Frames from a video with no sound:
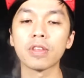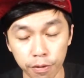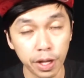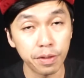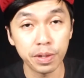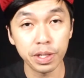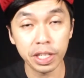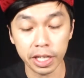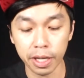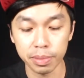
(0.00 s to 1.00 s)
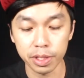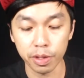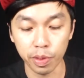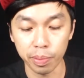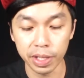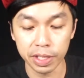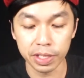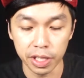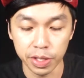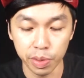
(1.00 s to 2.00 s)
Flavor that comes out from
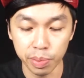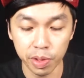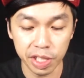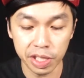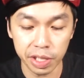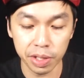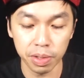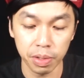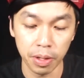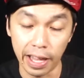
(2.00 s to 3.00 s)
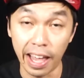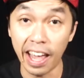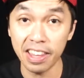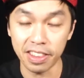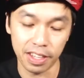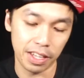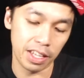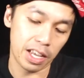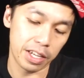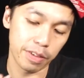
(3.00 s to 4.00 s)
this is even more detailed, and
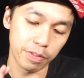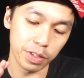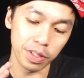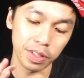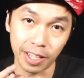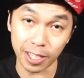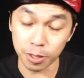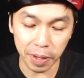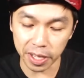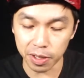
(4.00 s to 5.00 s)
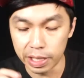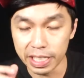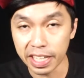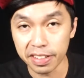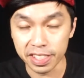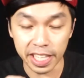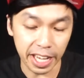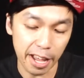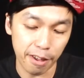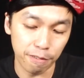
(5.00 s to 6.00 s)
I never expect this kind of
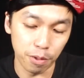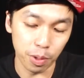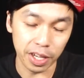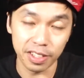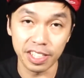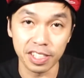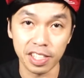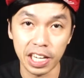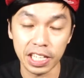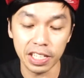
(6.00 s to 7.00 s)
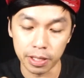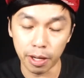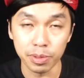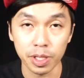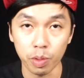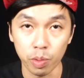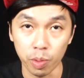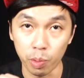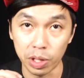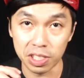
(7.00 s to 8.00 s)
side airflow kind of design comes out
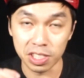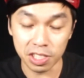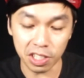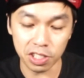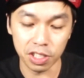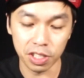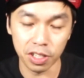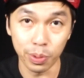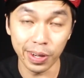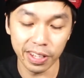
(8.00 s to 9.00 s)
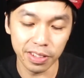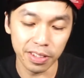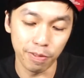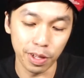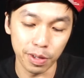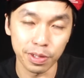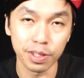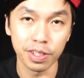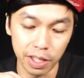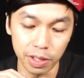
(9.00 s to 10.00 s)
with such brilliant
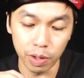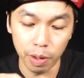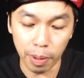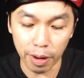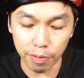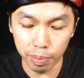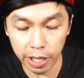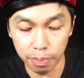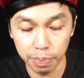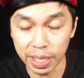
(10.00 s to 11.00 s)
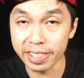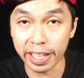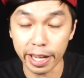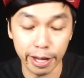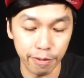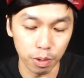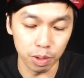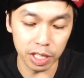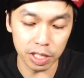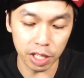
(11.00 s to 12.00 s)
flavor. You know, apart from it being side
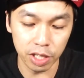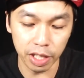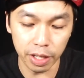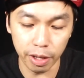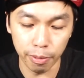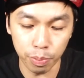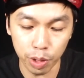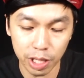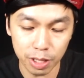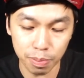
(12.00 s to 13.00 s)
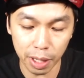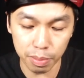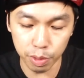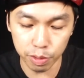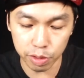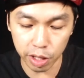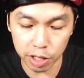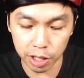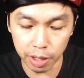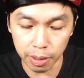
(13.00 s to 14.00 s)
airflow, there's actually a pretty smart move to
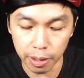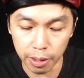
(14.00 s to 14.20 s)
actually